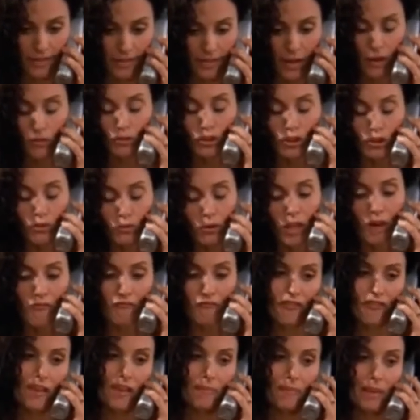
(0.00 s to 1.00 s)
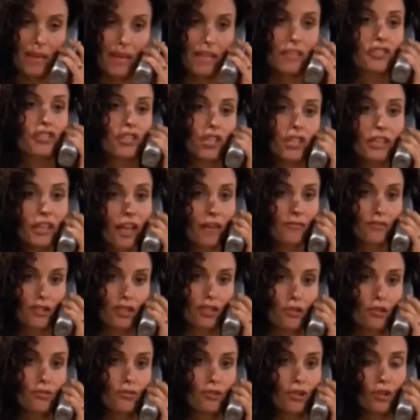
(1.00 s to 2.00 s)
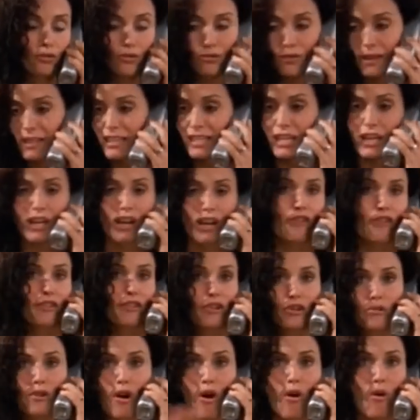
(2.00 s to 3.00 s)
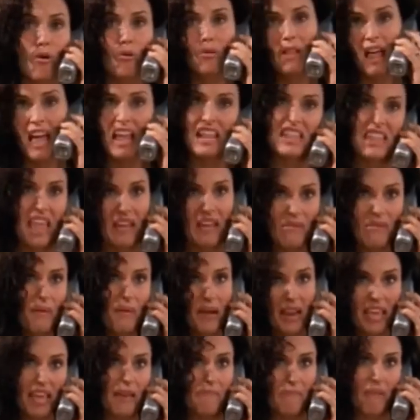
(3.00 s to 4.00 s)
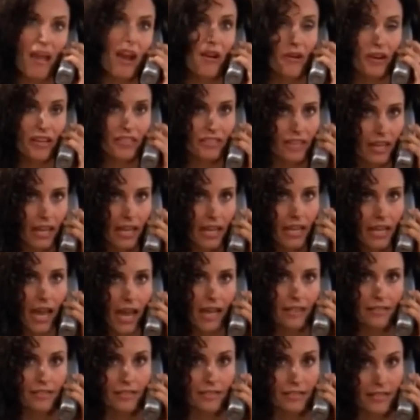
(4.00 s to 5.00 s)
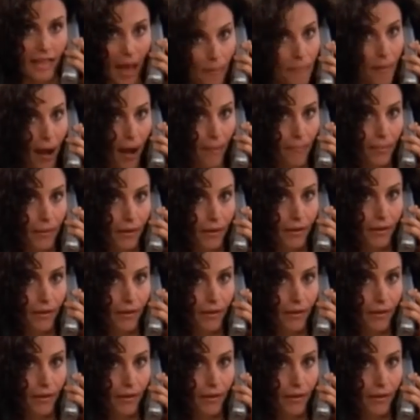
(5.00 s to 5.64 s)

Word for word: Now, you love Phoebe and she loves you, so you need to get over your whole I never want to get married thing and step up.